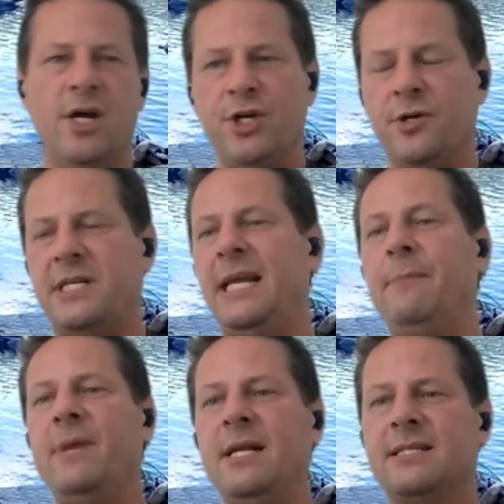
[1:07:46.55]
your
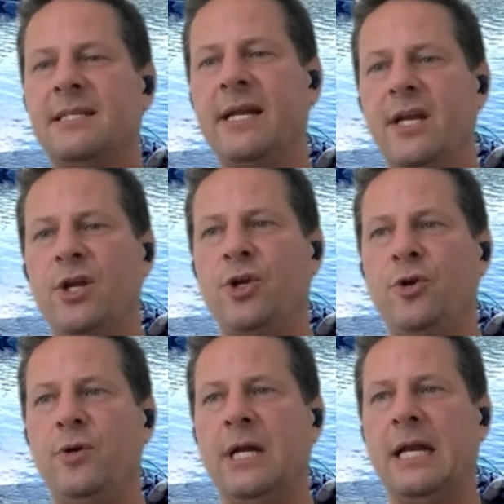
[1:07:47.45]
teammates that
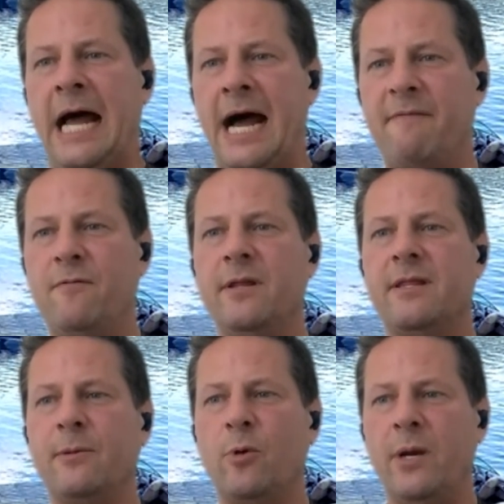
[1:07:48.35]
you can laugh
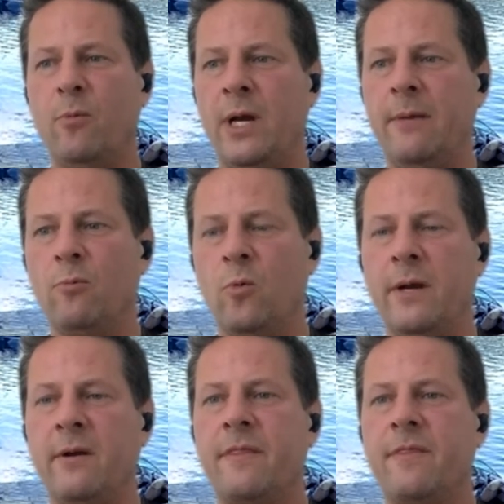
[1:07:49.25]
with when
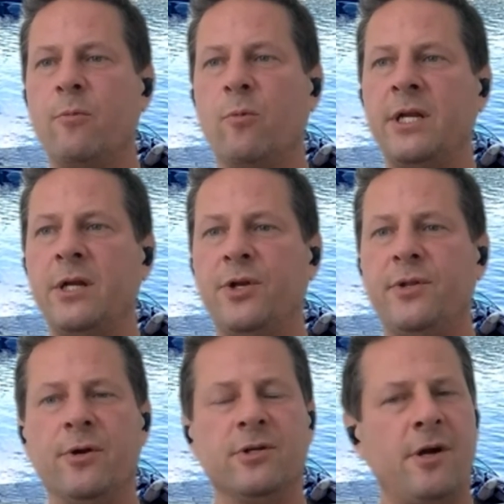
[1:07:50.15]

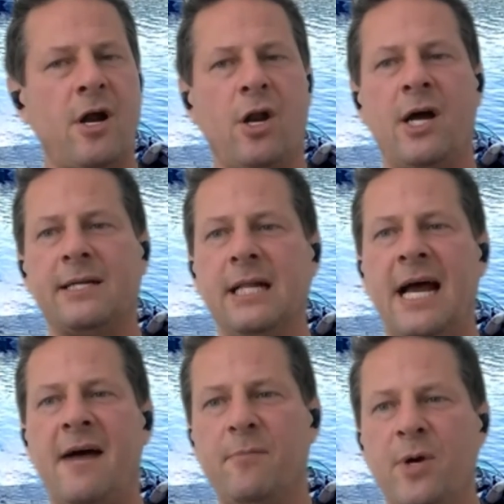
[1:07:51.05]
there's not a lot to
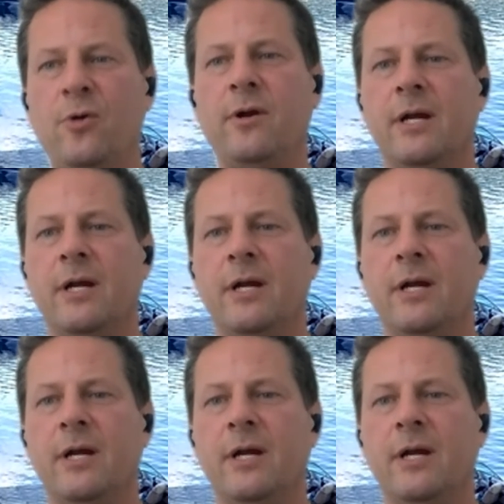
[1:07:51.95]
laugh about.